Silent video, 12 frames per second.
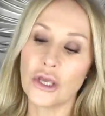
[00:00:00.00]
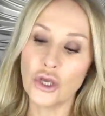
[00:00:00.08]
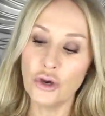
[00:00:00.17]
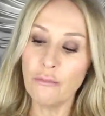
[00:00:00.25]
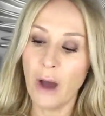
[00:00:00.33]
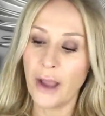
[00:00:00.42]
that
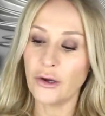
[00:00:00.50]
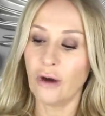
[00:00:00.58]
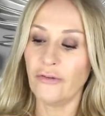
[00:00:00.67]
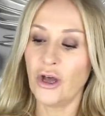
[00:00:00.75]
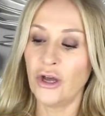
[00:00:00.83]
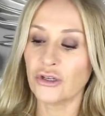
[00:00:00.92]
you might
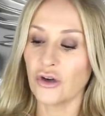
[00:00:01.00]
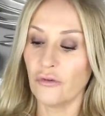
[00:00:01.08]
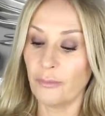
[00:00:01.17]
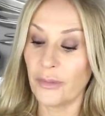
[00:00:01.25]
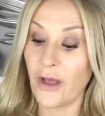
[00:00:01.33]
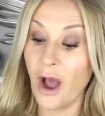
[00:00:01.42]
not have heard
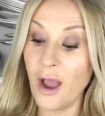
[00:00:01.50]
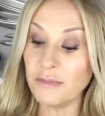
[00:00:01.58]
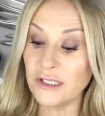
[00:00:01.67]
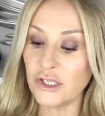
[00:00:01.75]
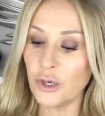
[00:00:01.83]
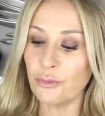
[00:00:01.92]
of, but that
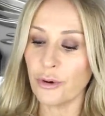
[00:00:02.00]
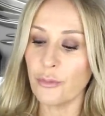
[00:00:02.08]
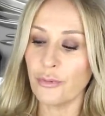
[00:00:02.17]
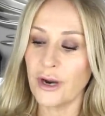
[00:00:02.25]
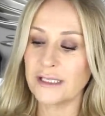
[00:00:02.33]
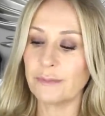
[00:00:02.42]
I'm super
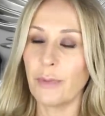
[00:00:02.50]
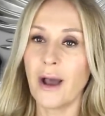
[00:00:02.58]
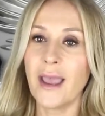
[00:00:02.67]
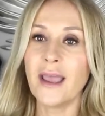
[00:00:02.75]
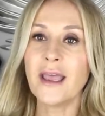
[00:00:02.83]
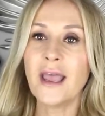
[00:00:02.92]
impressed
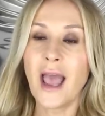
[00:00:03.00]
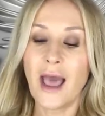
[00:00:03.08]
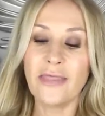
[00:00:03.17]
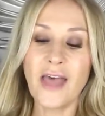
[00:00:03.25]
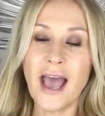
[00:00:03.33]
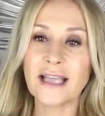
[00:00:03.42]
by,
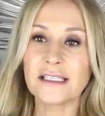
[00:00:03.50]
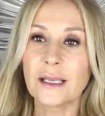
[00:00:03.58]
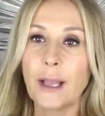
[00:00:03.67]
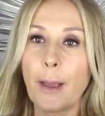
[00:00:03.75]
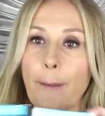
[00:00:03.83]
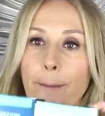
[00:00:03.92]
and
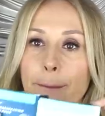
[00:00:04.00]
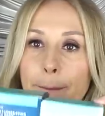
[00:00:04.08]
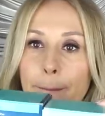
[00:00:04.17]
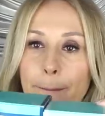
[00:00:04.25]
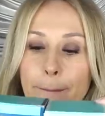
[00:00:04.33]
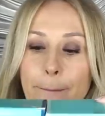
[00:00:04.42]
that's
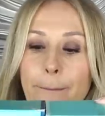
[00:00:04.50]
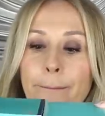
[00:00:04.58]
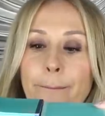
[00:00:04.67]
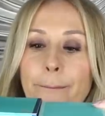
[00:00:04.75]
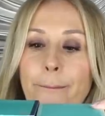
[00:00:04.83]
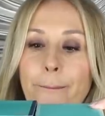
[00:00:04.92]

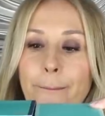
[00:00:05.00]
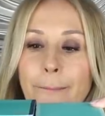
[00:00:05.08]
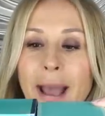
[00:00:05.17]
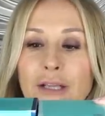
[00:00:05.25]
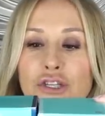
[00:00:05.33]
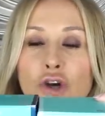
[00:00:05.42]

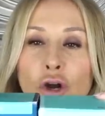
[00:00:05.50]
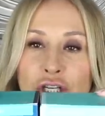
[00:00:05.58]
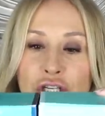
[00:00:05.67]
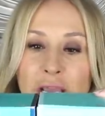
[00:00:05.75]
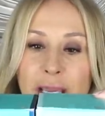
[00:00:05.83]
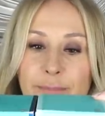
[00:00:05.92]

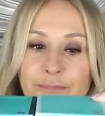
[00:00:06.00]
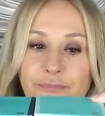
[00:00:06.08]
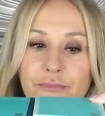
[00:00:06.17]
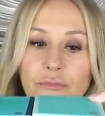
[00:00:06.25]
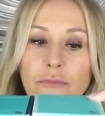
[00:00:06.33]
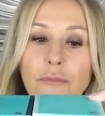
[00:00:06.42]
Patchology.
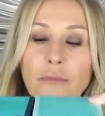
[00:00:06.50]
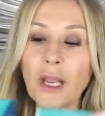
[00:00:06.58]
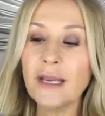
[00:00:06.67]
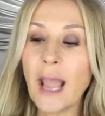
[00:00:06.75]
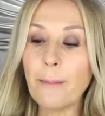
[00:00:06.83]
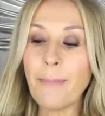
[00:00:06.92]

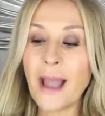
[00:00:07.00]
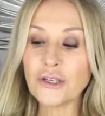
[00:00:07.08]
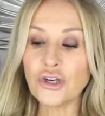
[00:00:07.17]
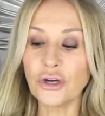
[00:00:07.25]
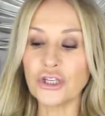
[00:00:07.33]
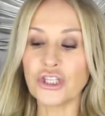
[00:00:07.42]
Now,
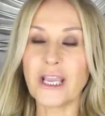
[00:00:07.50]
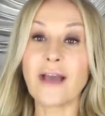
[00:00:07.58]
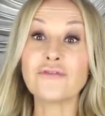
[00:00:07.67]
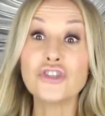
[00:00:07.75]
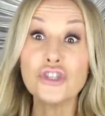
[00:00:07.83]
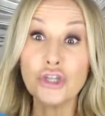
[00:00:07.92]
Patchology
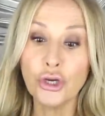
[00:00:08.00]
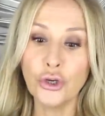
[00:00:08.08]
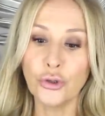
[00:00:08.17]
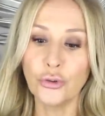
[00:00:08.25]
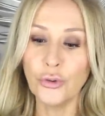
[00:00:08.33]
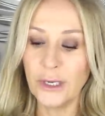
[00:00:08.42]
have
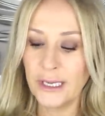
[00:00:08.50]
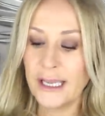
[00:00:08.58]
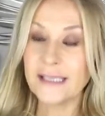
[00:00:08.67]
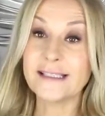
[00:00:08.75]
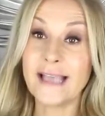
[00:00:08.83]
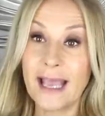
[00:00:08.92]
two
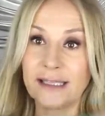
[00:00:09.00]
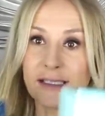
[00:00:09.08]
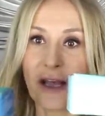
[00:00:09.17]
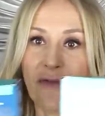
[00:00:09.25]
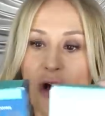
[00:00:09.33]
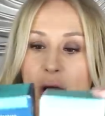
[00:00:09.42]

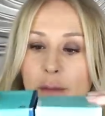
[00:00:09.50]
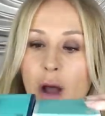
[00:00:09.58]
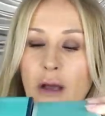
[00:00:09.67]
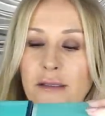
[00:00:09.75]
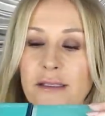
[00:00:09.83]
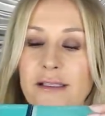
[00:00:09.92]
sets of eye
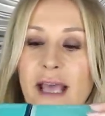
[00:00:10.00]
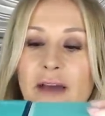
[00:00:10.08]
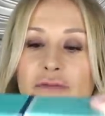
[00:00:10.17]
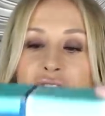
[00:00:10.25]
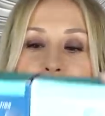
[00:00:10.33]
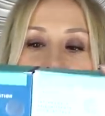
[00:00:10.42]
masks. They
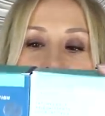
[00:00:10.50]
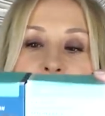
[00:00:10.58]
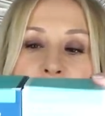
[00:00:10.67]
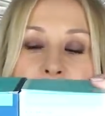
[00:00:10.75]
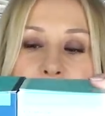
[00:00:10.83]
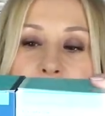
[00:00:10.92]
have
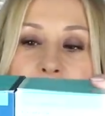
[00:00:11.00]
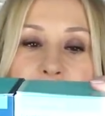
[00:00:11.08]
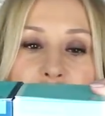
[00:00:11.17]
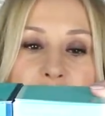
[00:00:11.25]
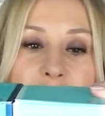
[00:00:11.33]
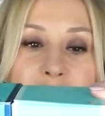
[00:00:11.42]
restoring night eye
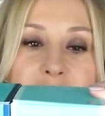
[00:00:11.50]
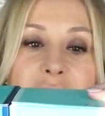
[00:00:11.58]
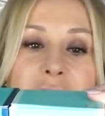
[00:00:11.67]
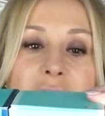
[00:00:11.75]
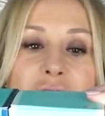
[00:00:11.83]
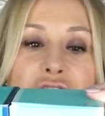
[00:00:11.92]
gels
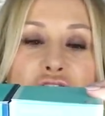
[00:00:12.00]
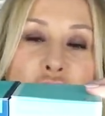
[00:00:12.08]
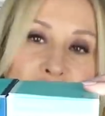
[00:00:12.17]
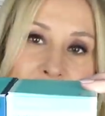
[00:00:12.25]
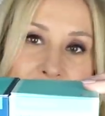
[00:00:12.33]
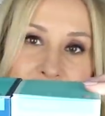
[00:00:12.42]
and they have
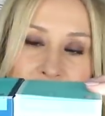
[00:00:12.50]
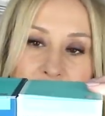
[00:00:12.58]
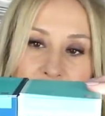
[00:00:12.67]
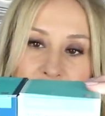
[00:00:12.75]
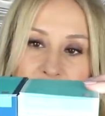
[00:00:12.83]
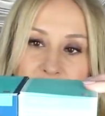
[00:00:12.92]
rejuvenating
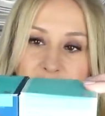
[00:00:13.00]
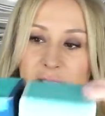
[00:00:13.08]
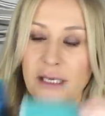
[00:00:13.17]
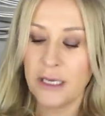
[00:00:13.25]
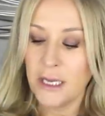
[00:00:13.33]
eye gels.